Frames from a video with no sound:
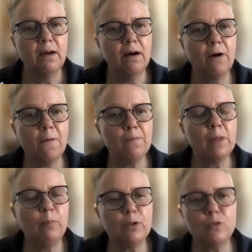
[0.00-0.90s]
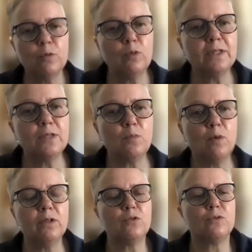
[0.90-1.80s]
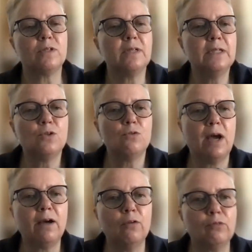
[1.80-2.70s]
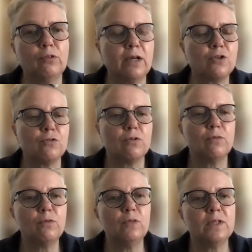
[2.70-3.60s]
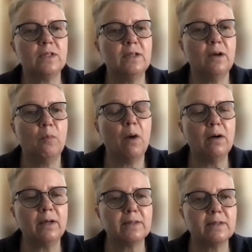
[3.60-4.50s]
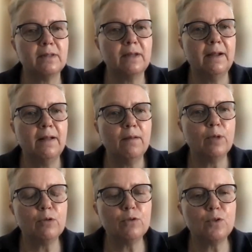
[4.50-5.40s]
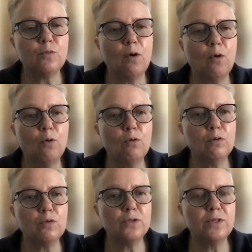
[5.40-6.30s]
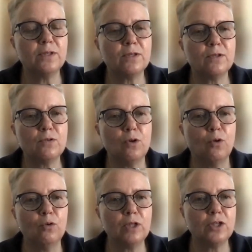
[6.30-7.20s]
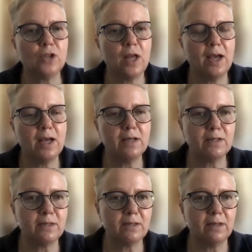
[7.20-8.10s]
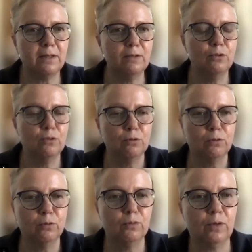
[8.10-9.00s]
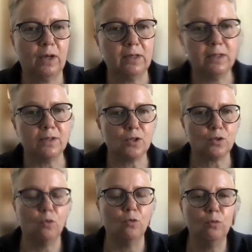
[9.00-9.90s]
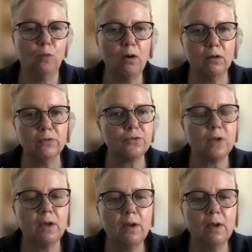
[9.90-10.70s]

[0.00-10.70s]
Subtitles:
But to me, what is more interesting is the lack of reaction of the fixed income market, because for all this hawkishness and, very strong words,